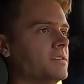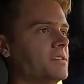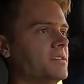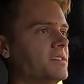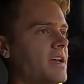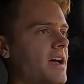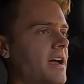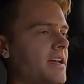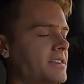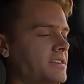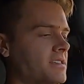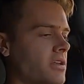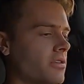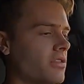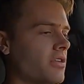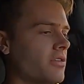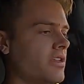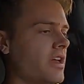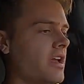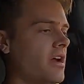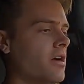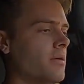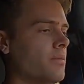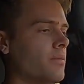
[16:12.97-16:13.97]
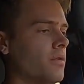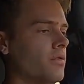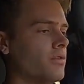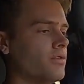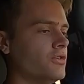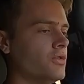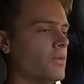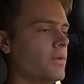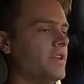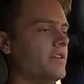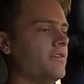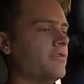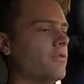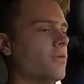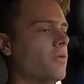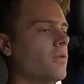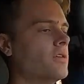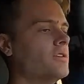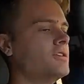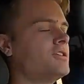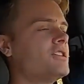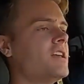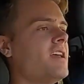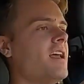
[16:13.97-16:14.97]
designs, although they are both
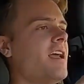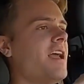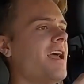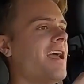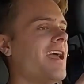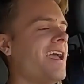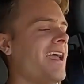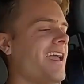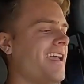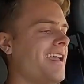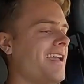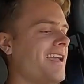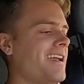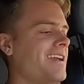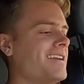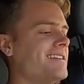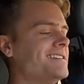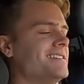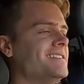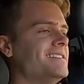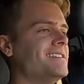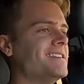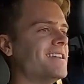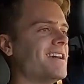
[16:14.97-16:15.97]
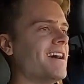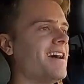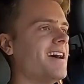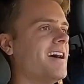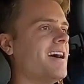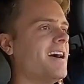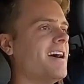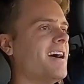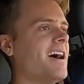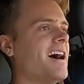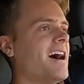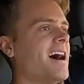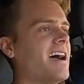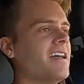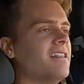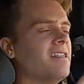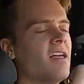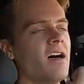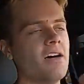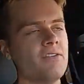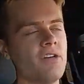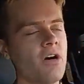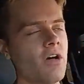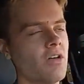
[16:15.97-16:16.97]
24s. And I
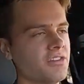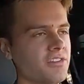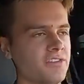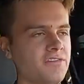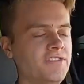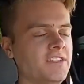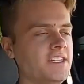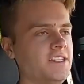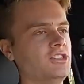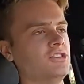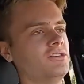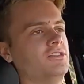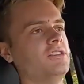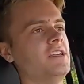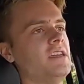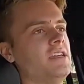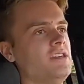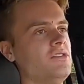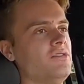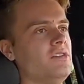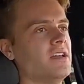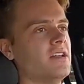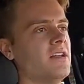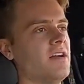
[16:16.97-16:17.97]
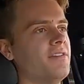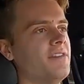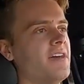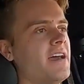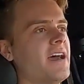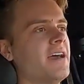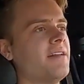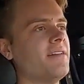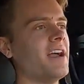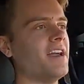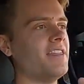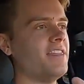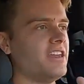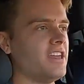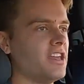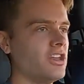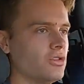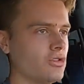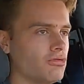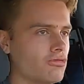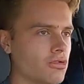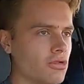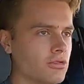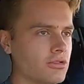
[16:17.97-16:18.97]
love all the features that you get on that. I think
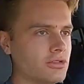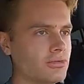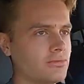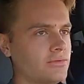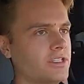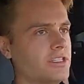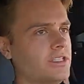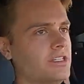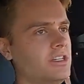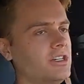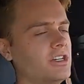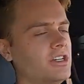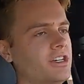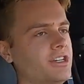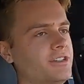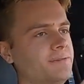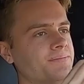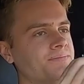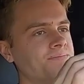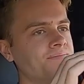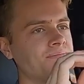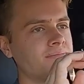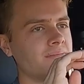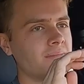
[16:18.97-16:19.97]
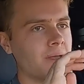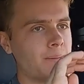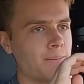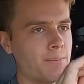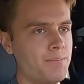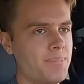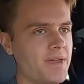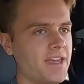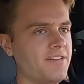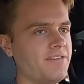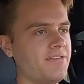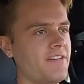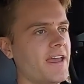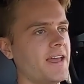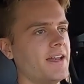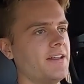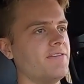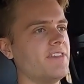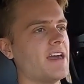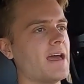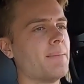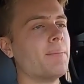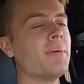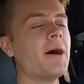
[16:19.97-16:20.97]
it looks really good. Big fan
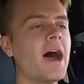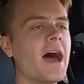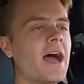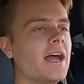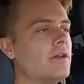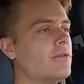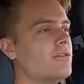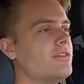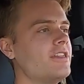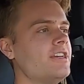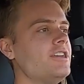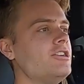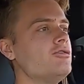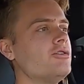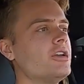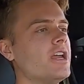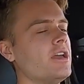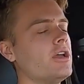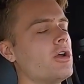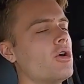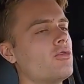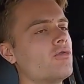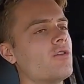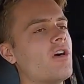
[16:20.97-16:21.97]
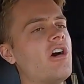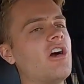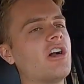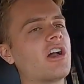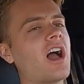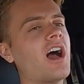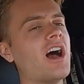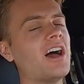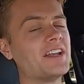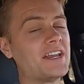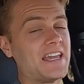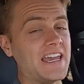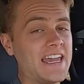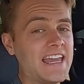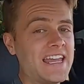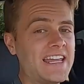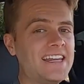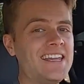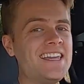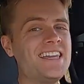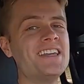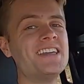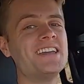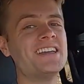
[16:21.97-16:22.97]
of that. But I don't think you can go wrong on
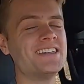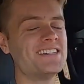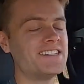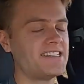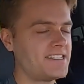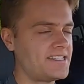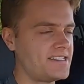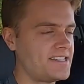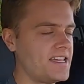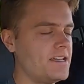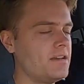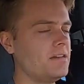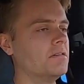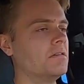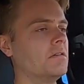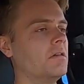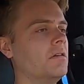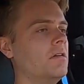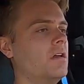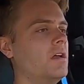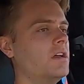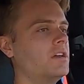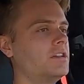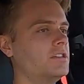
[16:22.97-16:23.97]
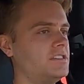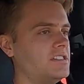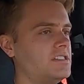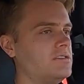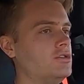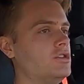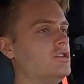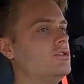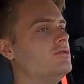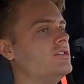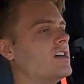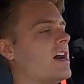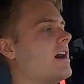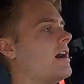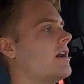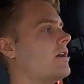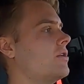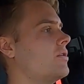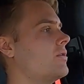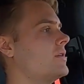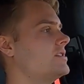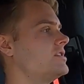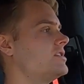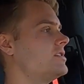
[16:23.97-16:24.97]
any single new
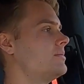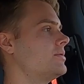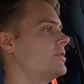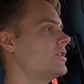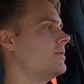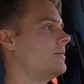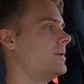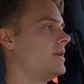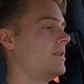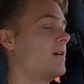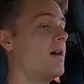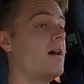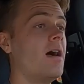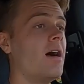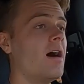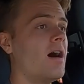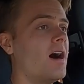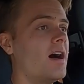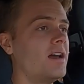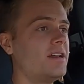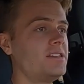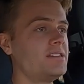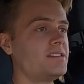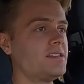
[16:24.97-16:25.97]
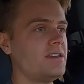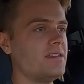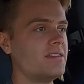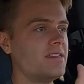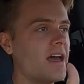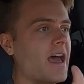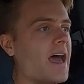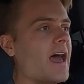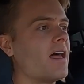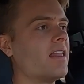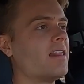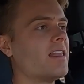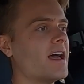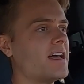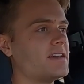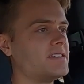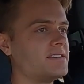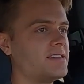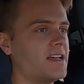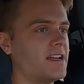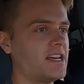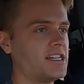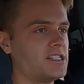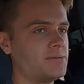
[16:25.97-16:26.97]
Tahoe and Suburban. Honestly, the
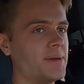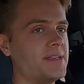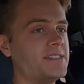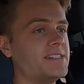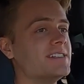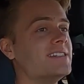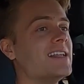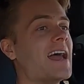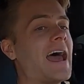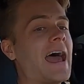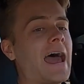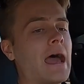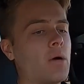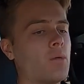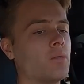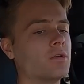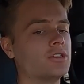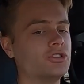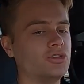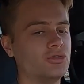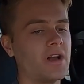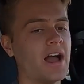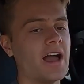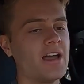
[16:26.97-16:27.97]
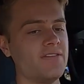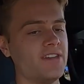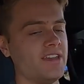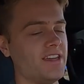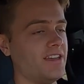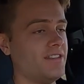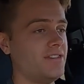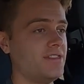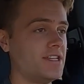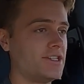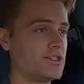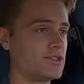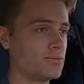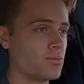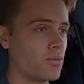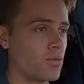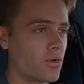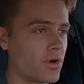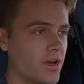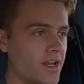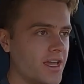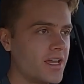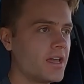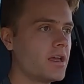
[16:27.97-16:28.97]
LS that I spent an hour driving in this
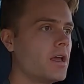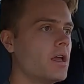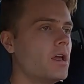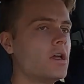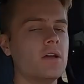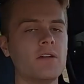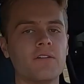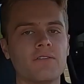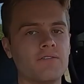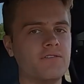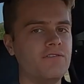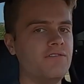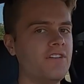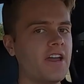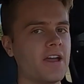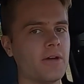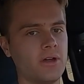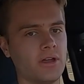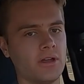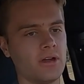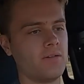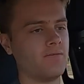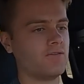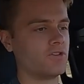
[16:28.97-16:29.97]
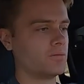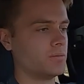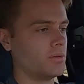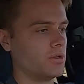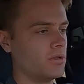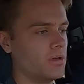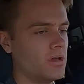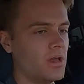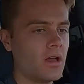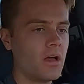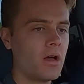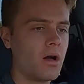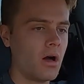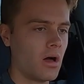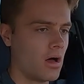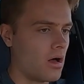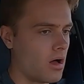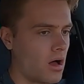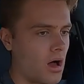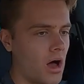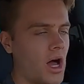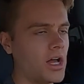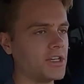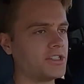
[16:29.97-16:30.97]
morning, very comfortable,
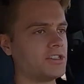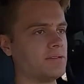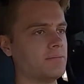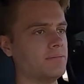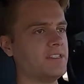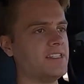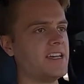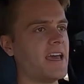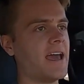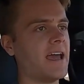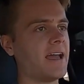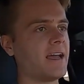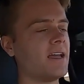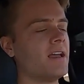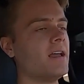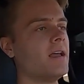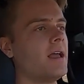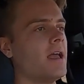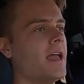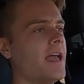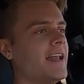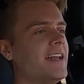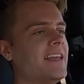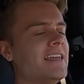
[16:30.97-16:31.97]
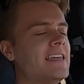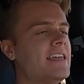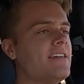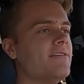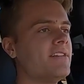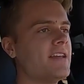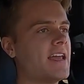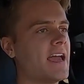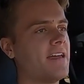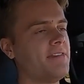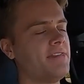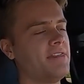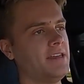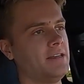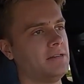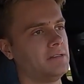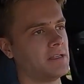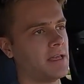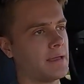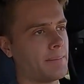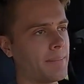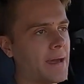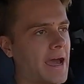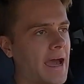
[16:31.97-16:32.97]
awesome tech, and it even had things
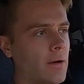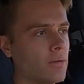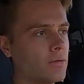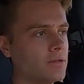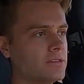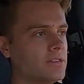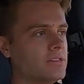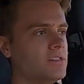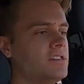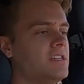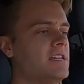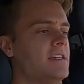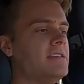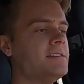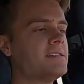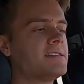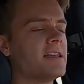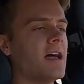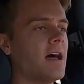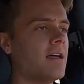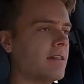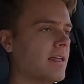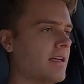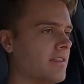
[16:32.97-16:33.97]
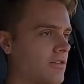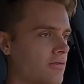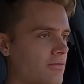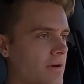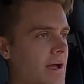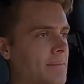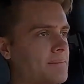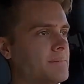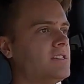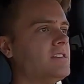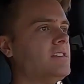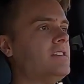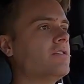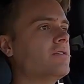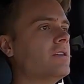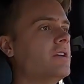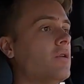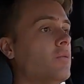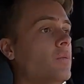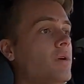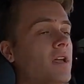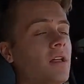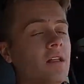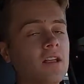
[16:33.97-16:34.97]
like powered seats, a leather wrapped
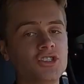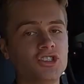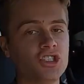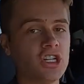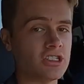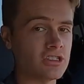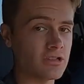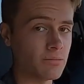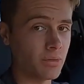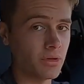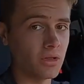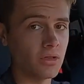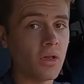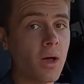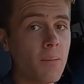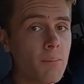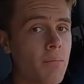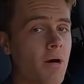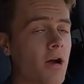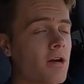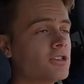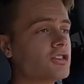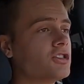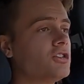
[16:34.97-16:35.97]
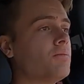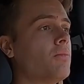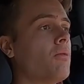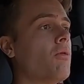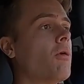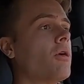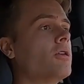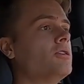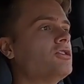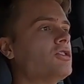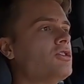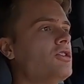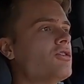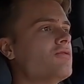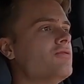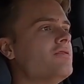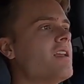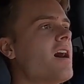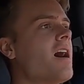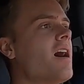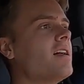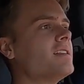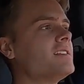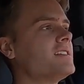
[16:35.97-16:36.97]
steering wheel, adjustable lumbar support. So you're
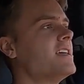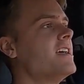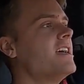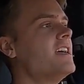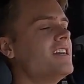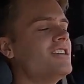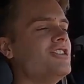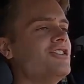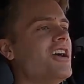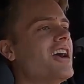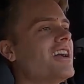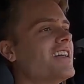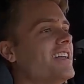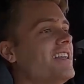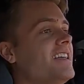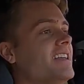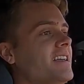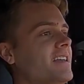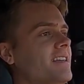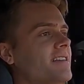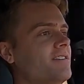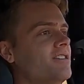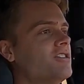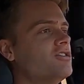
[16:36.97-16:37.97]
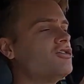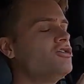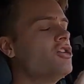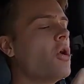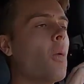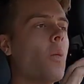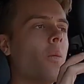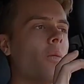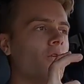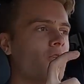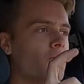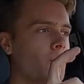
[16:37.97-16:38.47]
not getting, there's no